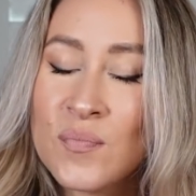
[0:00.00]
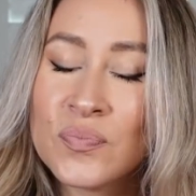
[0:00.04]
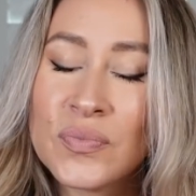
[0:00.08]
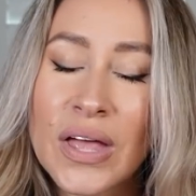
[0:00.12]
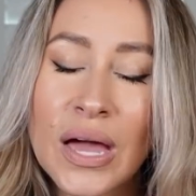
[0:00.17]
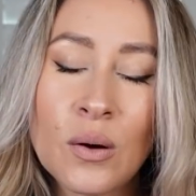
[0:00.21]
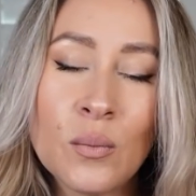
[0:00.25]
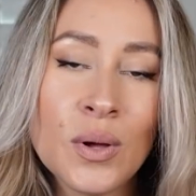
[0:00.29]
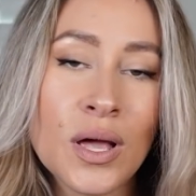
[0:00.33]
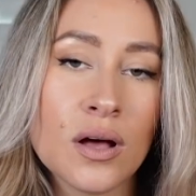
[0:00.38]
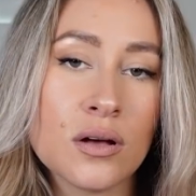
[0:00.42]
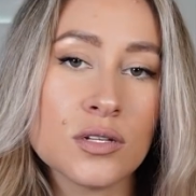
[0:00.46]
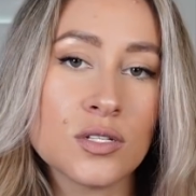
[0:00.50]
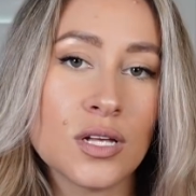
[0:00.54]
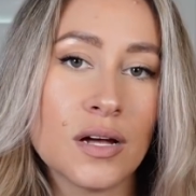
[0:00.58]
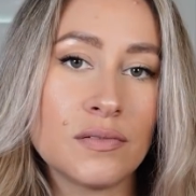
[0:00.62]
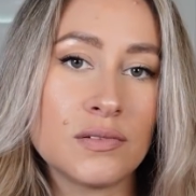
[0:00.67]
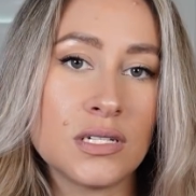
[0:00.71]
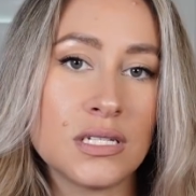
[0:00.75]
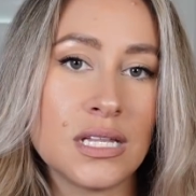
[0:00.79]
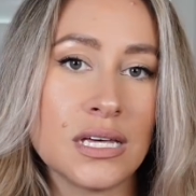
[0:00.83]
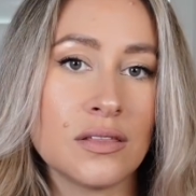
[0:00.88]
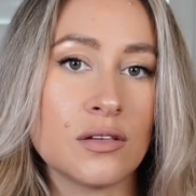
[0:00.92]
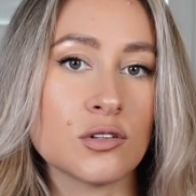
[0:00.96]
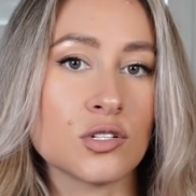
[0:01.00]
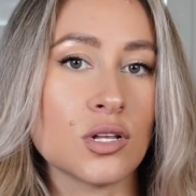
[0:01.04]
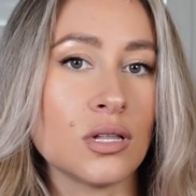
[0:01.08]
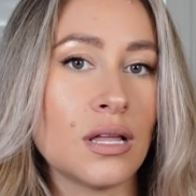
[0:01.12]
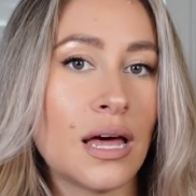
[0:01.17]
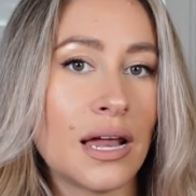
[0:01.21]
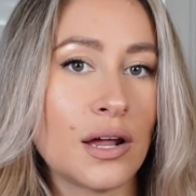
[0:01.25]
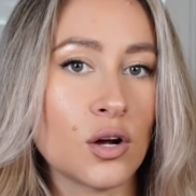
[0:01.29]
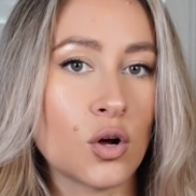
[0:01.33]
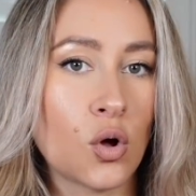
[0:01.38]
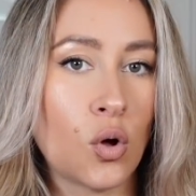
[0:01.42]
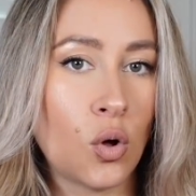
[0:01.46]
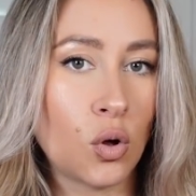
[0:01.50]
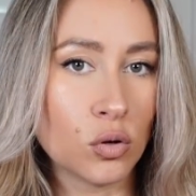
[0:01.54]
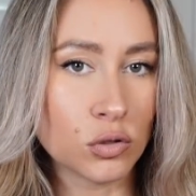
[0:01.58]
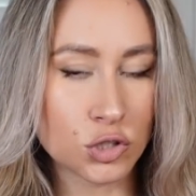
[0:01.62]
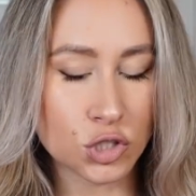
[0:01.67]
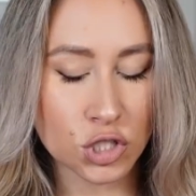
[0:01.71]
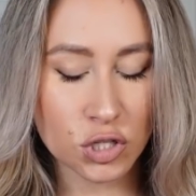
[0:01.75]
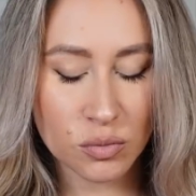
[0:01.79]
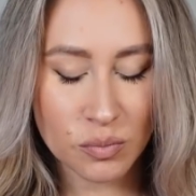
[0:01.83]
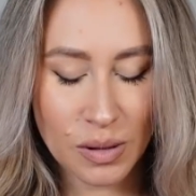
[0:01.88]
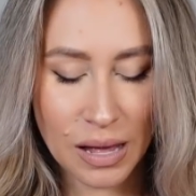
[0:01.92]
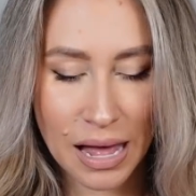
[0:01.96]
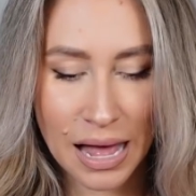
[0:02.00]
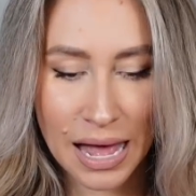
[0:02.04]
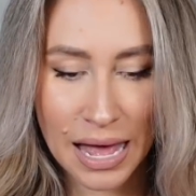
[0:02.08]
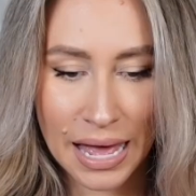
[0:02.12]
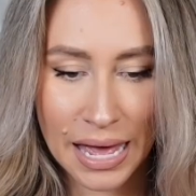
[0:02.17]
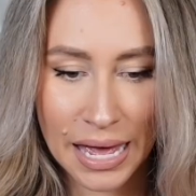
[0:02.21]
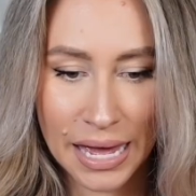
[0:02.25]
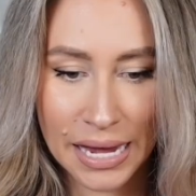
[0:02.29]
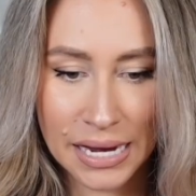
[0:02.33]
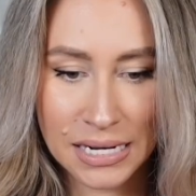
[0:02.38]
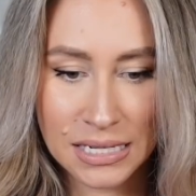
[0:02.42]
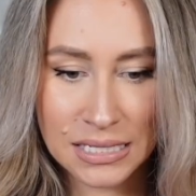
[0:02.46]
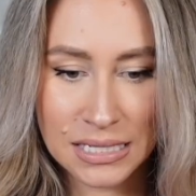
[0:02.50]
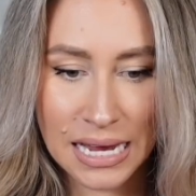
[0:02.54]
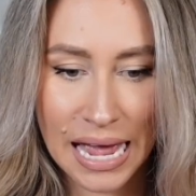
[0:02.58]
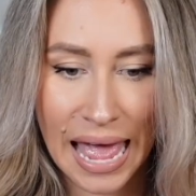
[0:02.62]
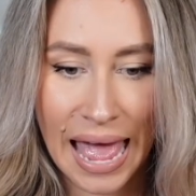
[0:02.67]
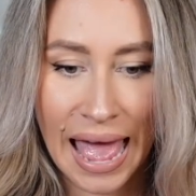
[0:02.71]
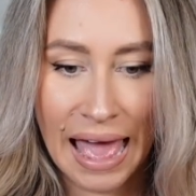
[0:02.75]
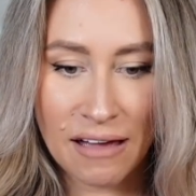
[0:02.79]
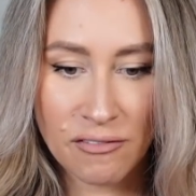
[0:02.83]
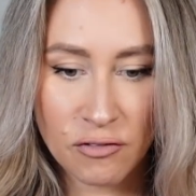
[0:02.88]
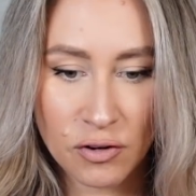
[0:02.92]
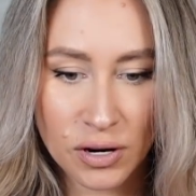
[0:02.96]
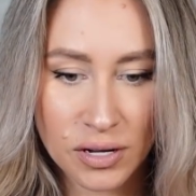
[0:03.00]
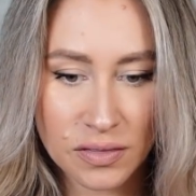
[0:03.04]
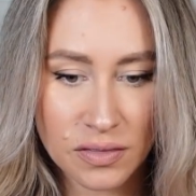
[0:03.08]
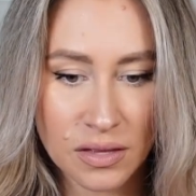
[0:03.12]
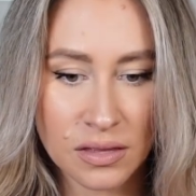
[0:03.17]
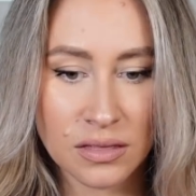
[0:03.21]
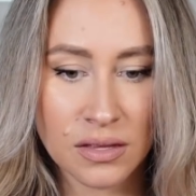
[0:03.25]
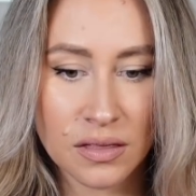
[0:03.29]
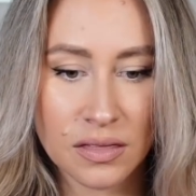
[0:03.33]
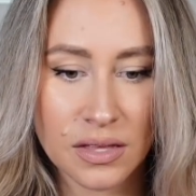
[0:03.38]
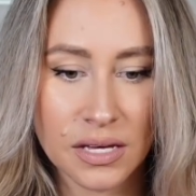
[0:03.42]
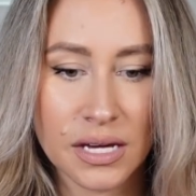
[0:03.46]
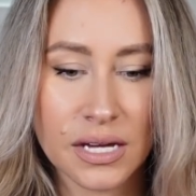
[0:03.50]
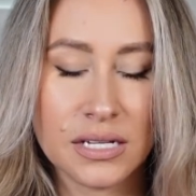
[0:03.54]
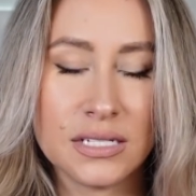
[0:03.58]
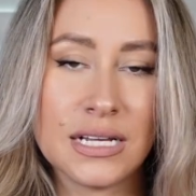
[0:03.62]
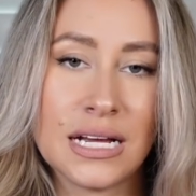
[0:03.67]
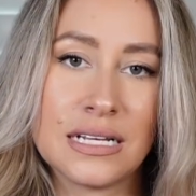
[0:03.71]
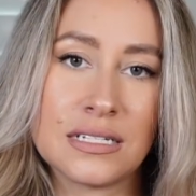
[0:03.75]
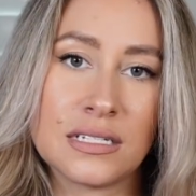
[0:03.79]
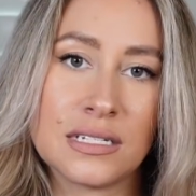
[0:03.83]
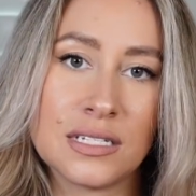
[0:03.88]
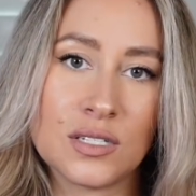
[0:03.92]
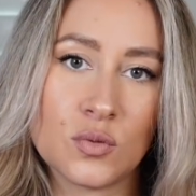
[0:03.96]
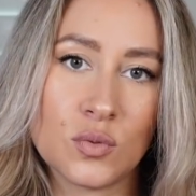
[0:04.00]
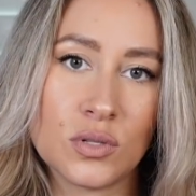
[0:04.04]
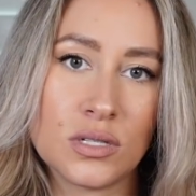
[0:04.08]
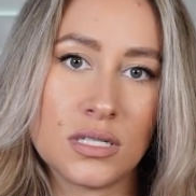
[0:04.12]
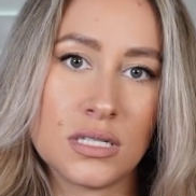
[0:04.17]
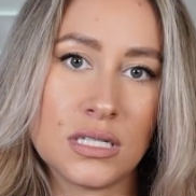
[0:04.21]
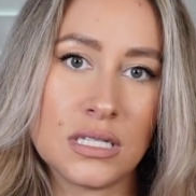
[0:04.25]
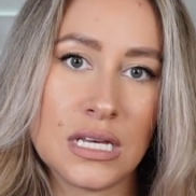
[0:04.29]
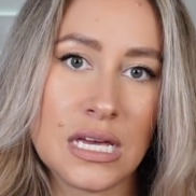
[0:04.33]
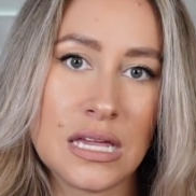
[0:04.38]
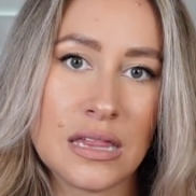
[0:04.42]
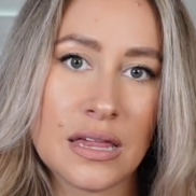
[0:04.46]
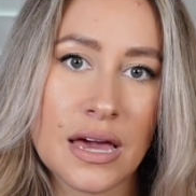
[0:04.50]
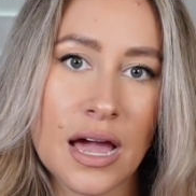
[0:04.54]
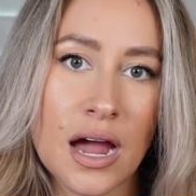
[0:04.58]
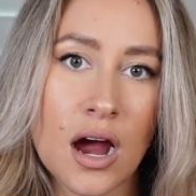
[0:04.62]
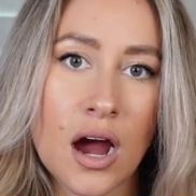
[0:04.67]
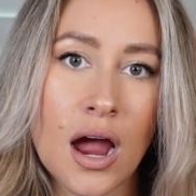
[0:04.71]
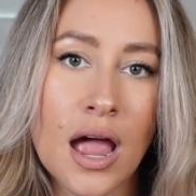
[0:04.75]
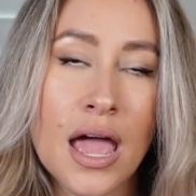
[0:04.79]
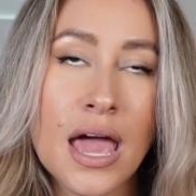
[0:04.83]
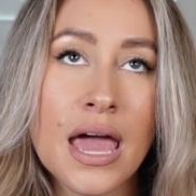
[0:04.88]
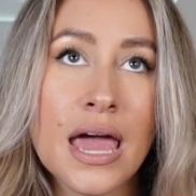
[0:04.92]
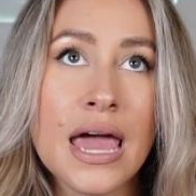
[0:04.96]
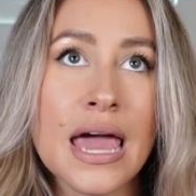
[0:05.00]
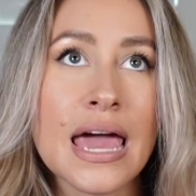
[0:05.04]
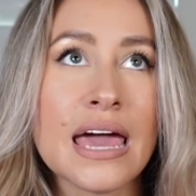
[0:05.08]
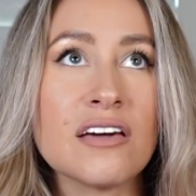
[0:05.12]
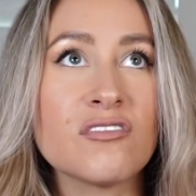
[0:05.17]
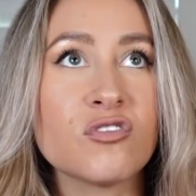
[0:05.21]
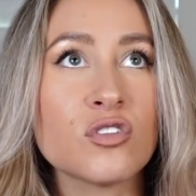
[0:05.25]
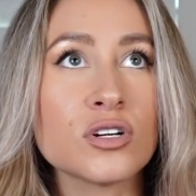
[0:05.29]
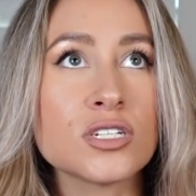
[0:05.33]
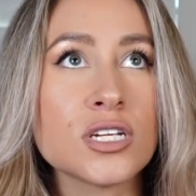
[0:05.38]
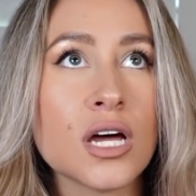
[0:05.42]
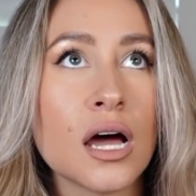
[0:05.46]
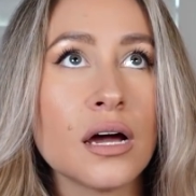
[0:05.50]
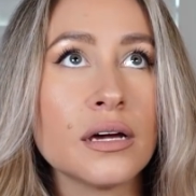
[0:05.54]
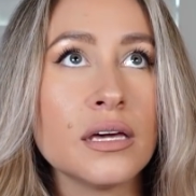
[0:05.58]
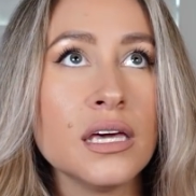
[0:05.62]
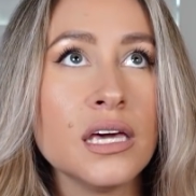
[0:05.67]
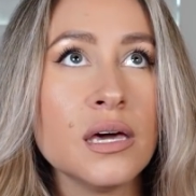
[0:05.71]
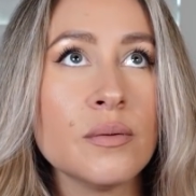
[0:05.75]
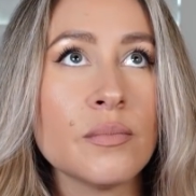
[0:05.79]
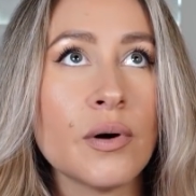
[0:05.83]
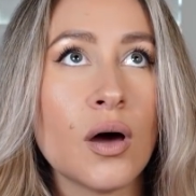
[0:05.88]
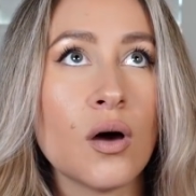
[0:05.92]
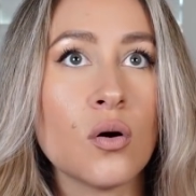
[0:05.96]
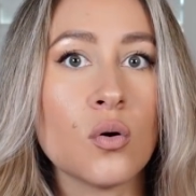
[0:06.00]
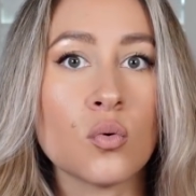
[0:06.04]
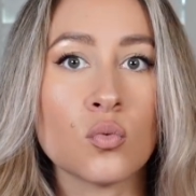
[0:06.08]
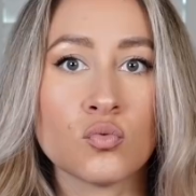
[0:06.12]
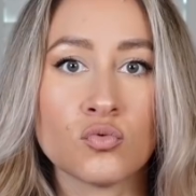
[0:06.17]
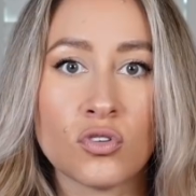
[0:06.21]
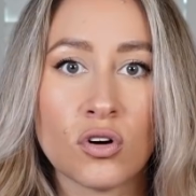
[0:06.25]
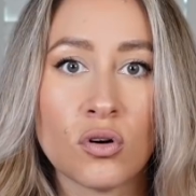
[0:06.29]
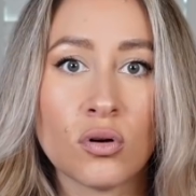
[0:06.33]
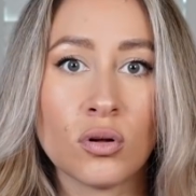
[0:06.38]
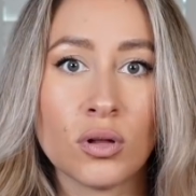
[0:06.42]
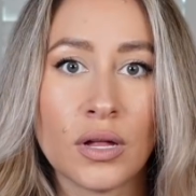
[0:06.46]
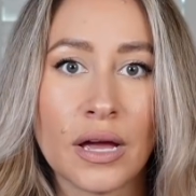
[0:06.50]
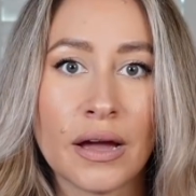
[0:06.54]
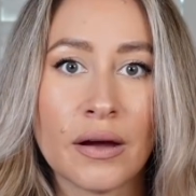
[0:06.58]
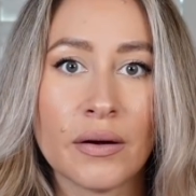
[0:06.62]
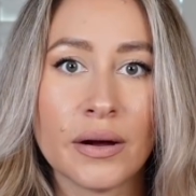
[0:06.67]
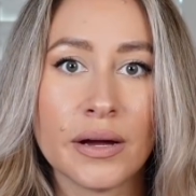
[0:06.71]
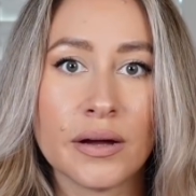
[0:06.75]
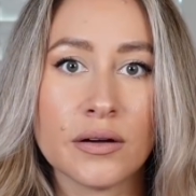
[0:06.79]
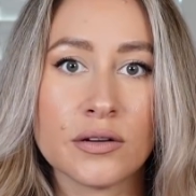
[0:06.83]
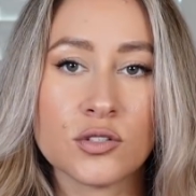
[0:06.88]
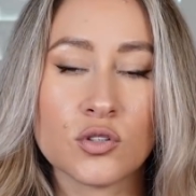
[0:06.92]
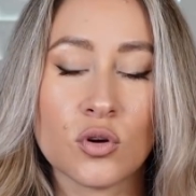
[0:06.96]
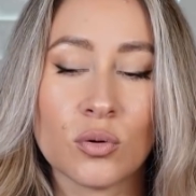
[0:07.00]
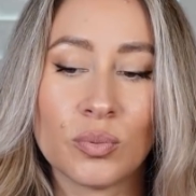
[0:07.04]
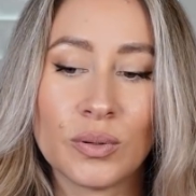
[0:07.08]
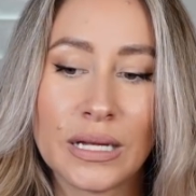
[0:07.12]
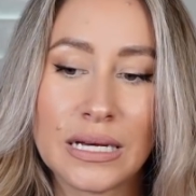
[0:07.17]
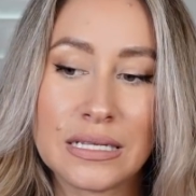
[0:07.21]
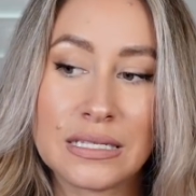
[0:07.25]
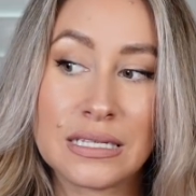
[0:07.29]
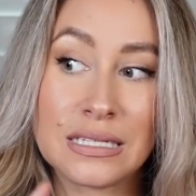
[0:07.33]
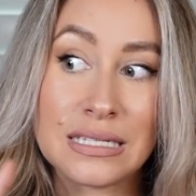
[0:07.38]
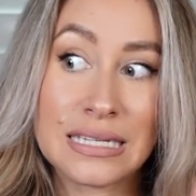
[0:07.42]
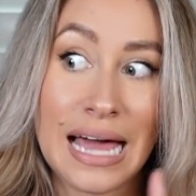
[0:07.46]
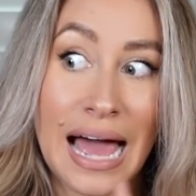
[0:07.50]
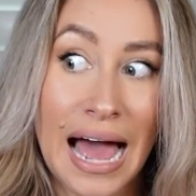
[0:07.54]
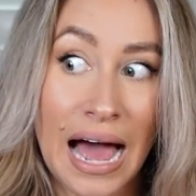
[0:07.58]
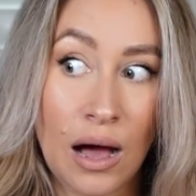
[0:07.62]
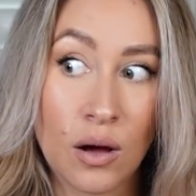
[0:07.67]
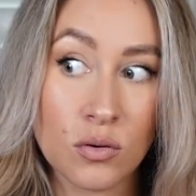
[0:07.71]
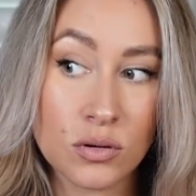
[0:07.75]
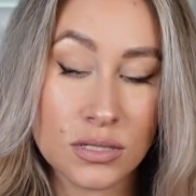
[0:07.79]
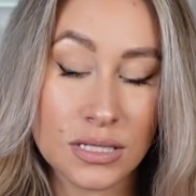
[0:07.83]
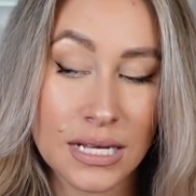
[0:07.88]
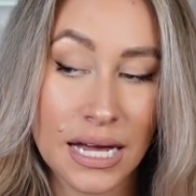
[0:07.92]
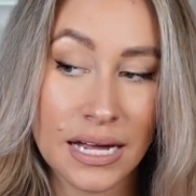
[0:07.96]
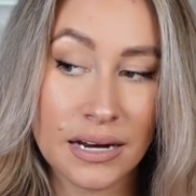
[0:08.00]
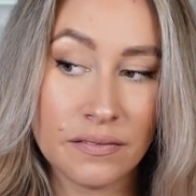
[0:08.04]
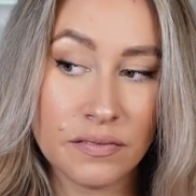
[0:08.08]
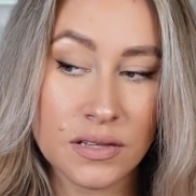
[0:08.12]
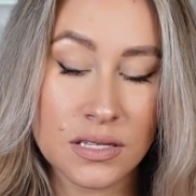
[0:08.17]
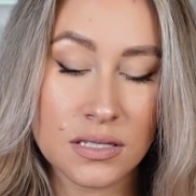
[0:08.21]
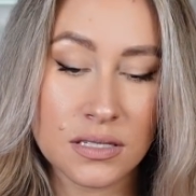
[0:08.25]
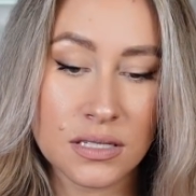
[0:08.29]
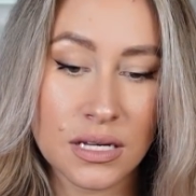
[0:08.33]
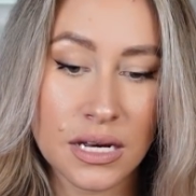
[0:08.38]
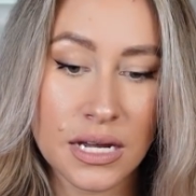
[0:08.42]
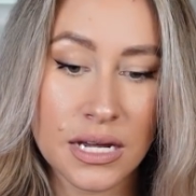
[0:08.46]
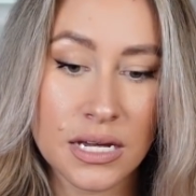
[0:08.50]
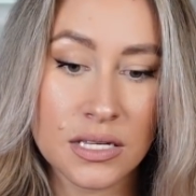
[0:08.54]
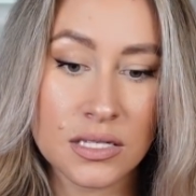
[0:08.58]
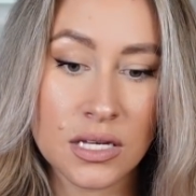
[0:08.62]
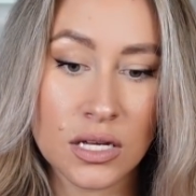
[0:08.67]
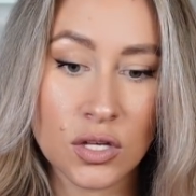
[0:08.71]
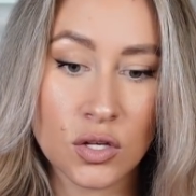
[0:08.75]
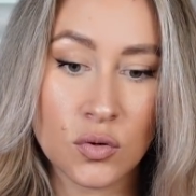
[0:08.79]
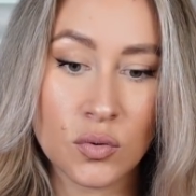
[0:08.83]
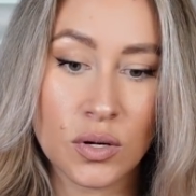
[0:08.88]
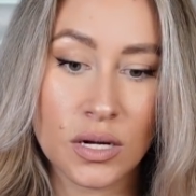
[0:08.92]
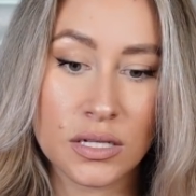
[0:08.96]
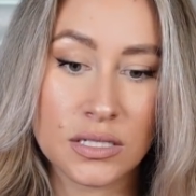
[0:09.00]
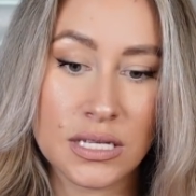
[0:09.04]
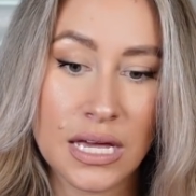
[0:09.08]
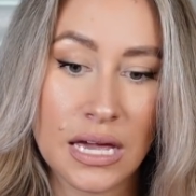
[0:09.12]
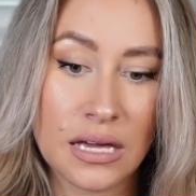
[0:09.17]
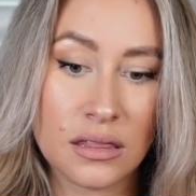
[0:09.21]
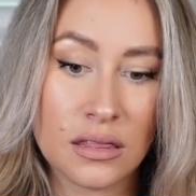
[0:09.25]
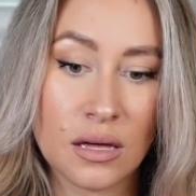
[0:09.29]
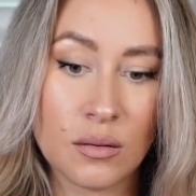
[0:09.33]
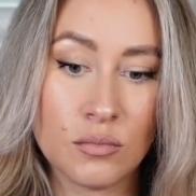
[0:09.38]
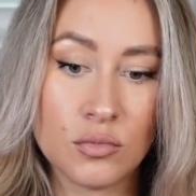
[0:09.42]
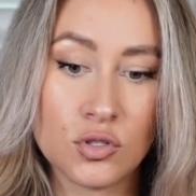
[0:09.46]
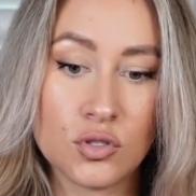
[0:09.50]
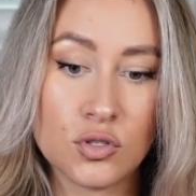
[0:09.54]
And we also have to think there's a lot of culture behind everything that the contestants would see there. If we're talking about rural areas or places outside of the cities, you could take them